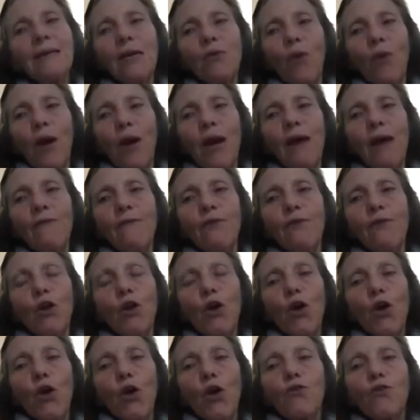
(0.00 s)
what I've
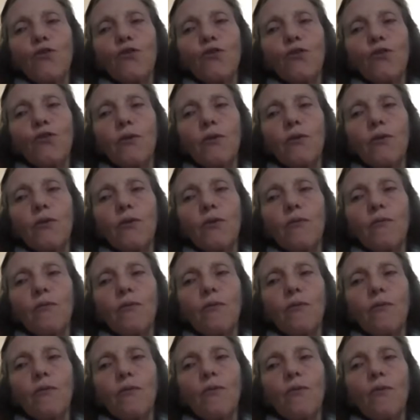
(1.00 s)
learned,
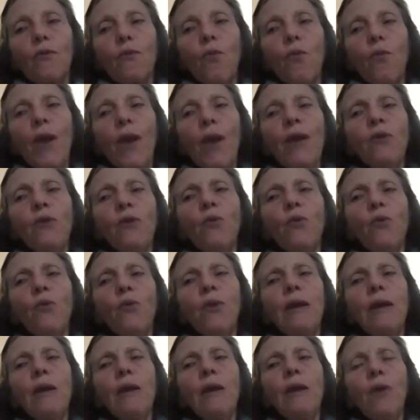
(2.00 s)
when
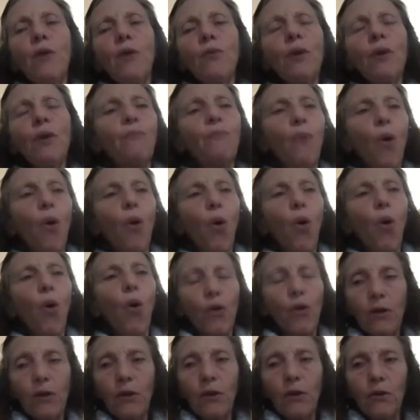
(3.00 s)
we're
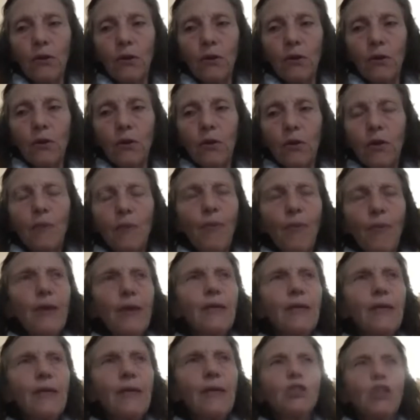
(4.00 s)
born, the body
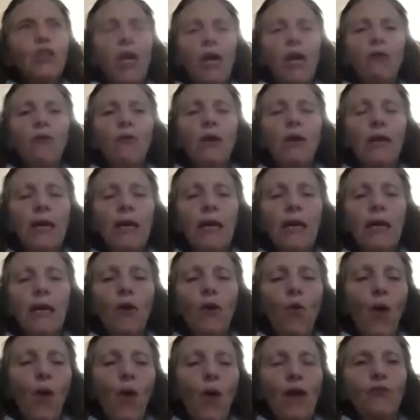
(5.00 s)
is generally
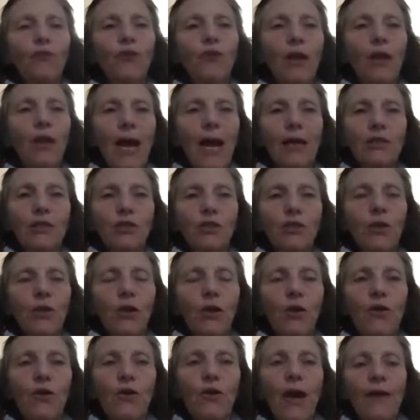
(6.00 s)
quite relaxed. We
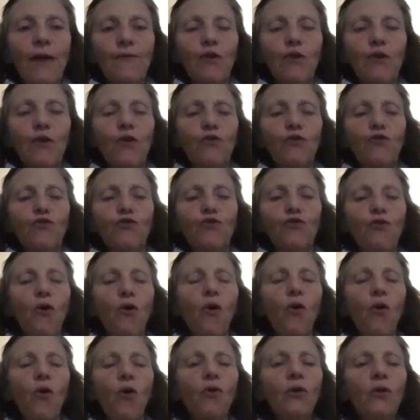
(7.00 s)
don't have
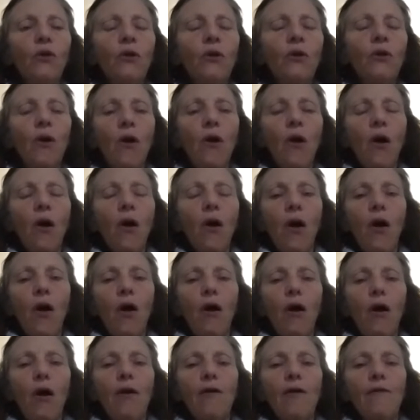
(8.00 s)
control
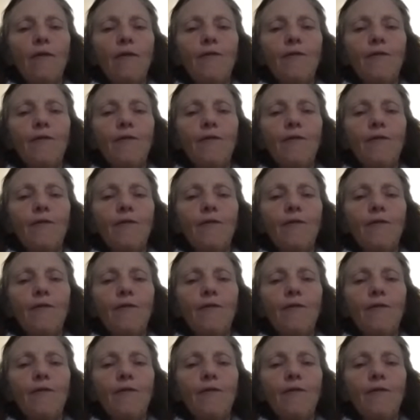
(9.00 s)
of,